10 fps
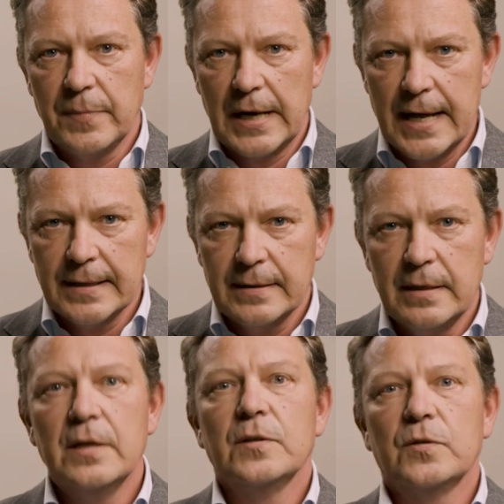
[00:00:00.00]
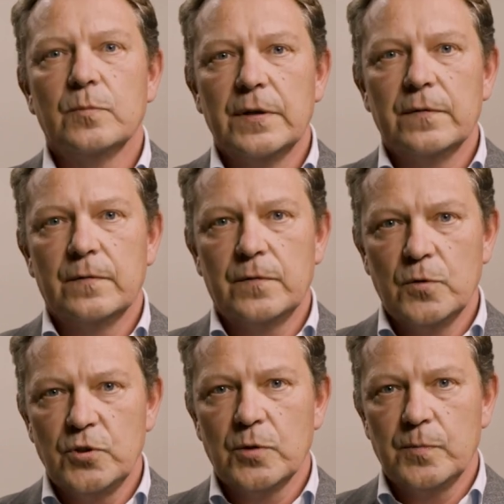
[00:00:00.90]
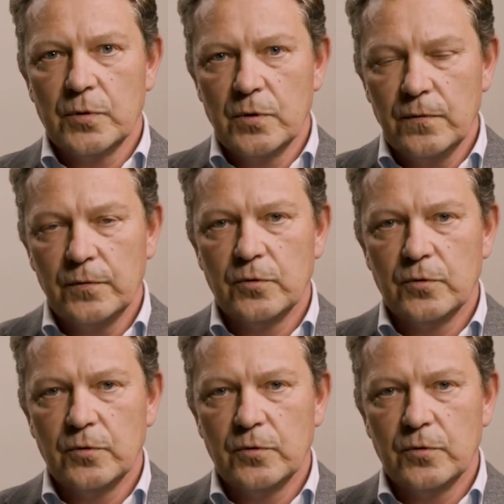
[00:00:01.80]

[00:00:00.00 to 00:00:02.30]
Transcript: planned to be future-proof,